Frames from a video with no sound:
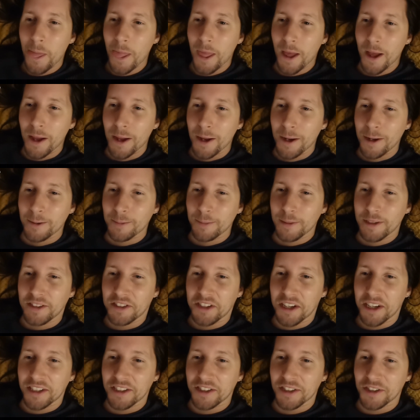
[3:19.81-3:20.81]
um
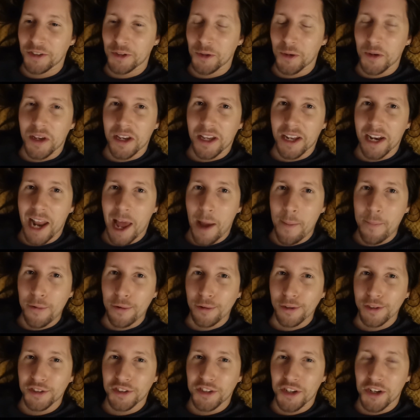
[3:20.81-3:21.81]
it's like just doing a lap
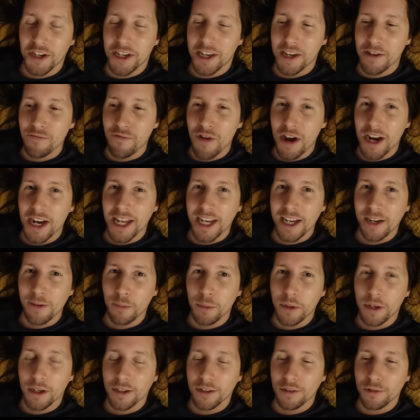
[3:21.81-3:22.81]
or a circuit running
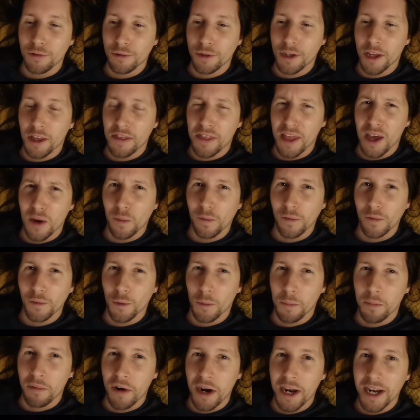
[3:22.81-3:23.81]
but you get that with
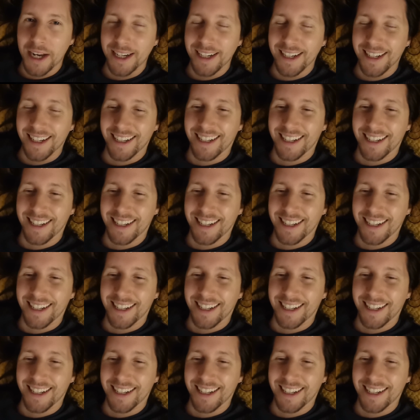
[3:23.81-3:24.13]
your brain